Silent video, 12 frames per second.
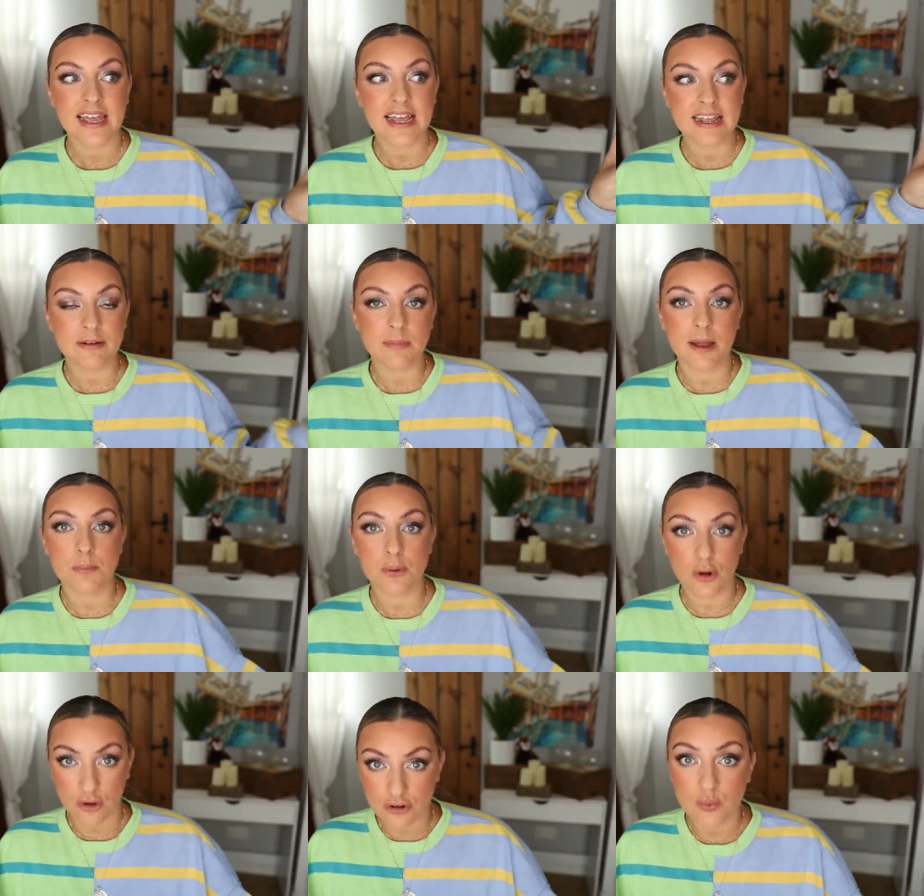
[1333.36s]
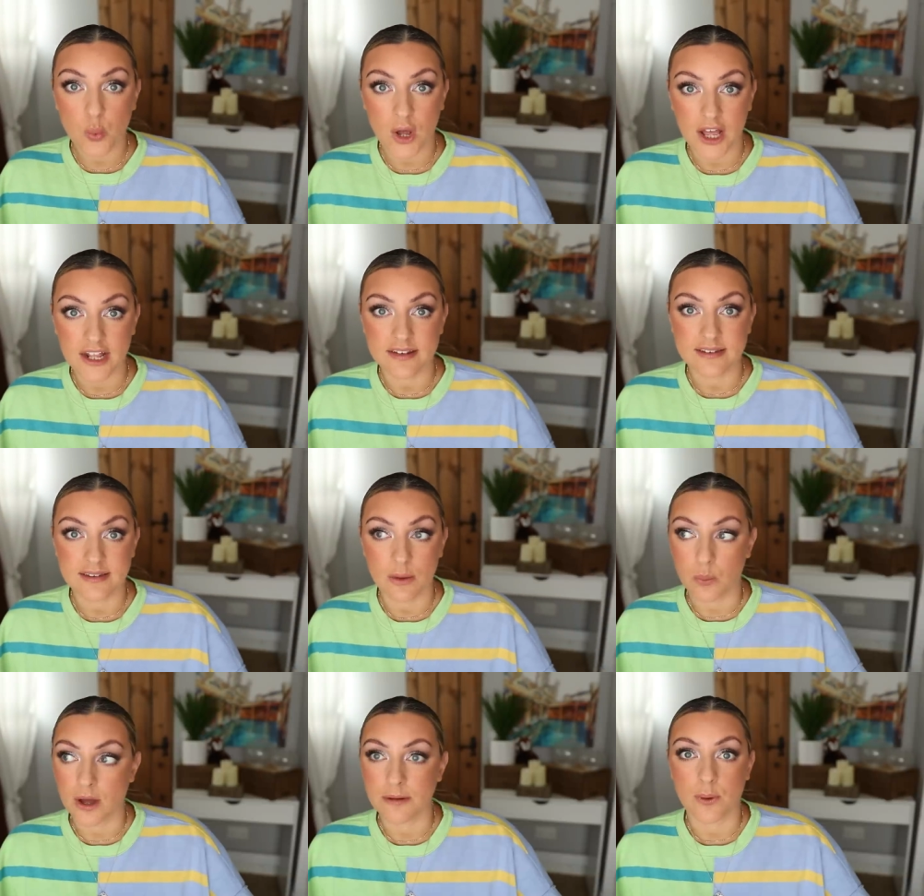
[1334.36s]
in my blocked words
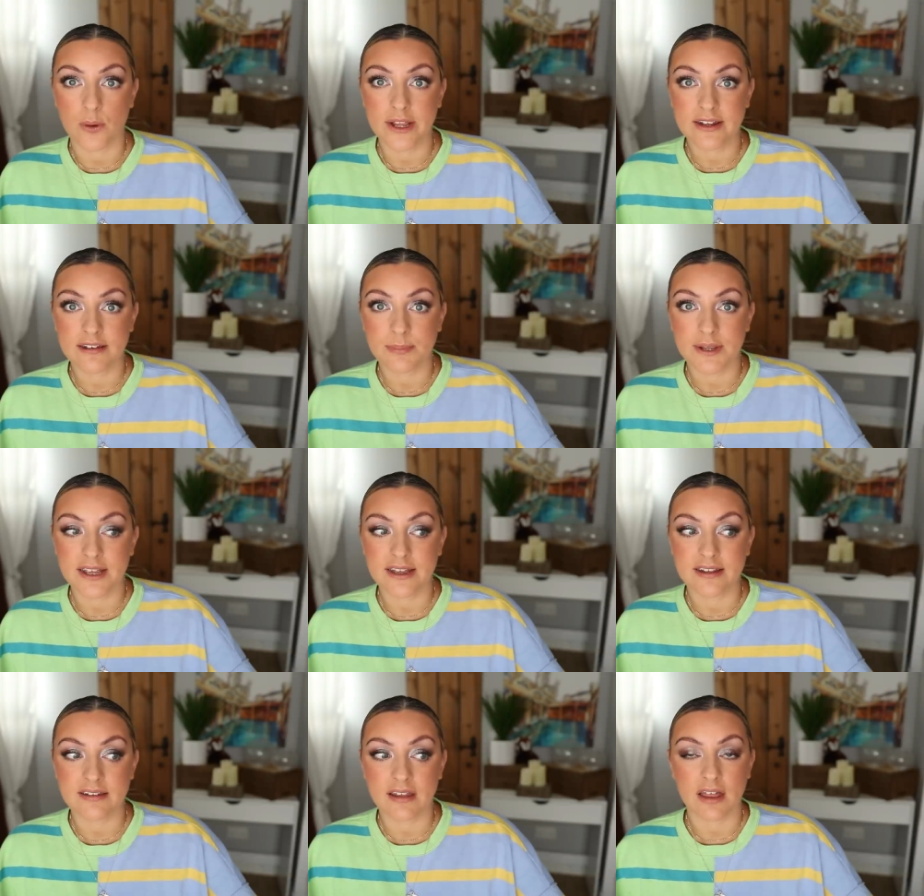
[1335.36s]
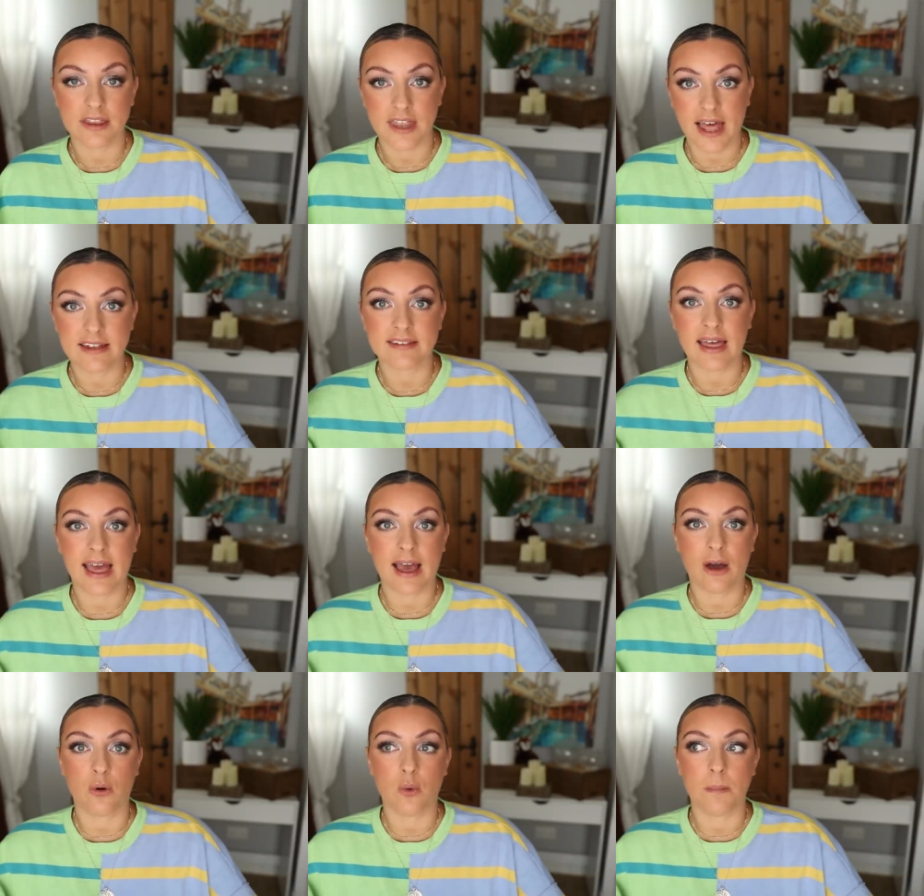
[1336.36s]
at one point because that's
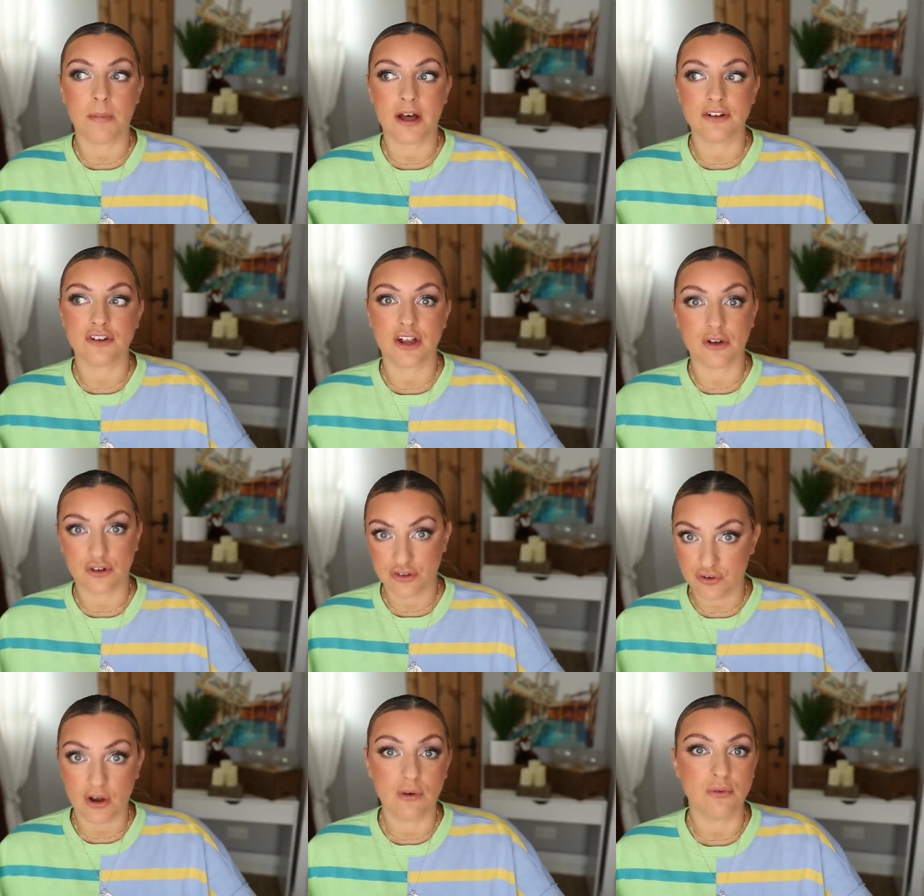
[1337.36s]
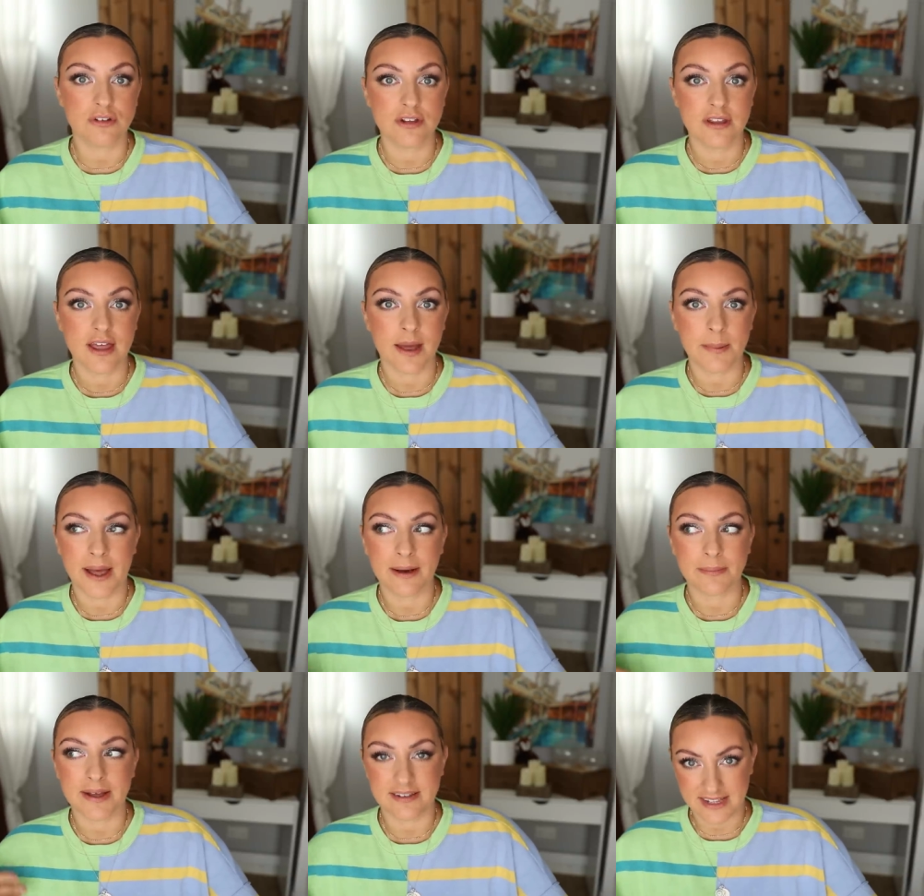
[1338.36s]
how much i got trolled
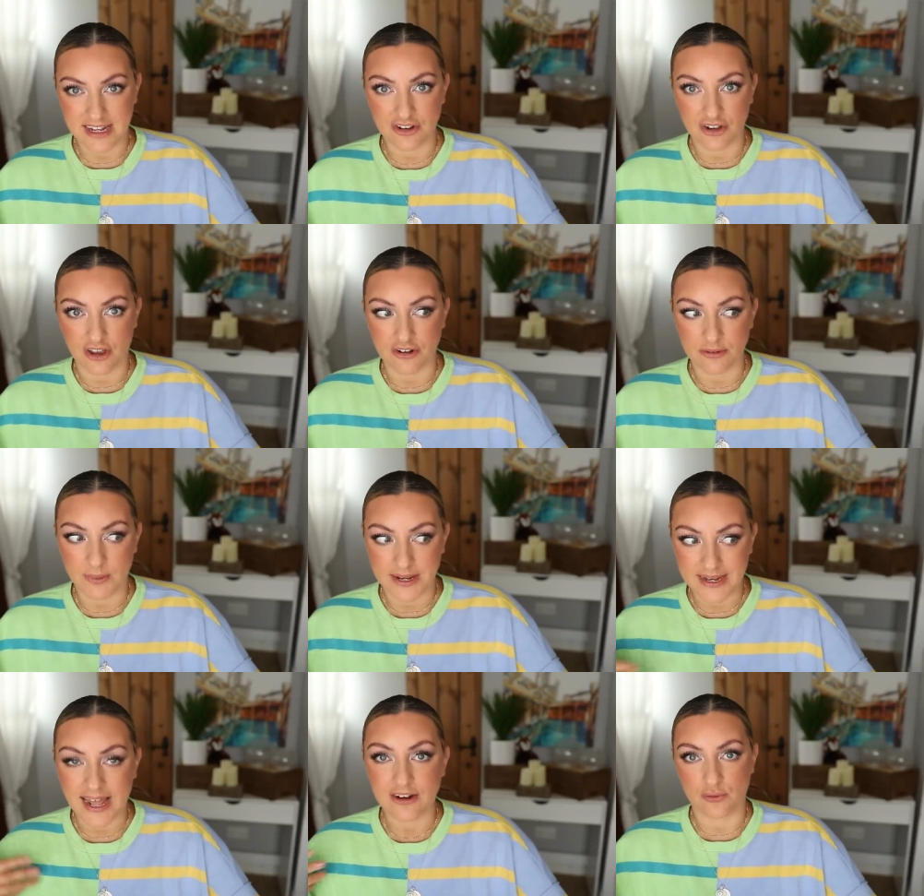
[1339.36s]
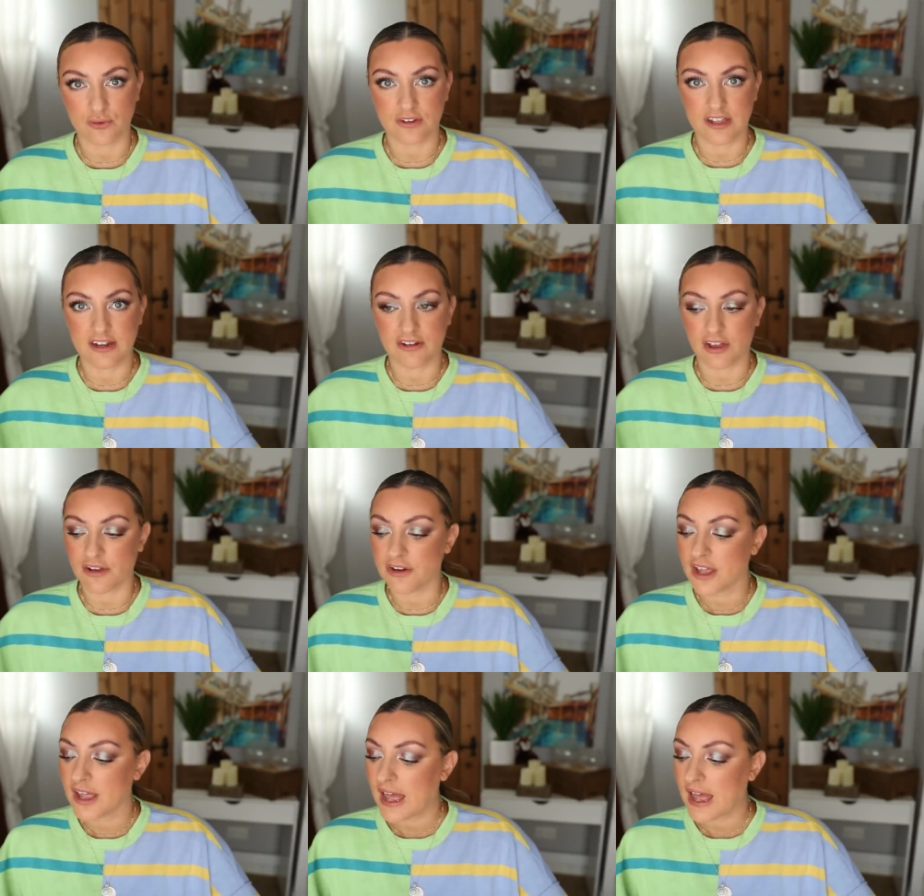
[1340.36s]
about my skin tone, my natural skin tone.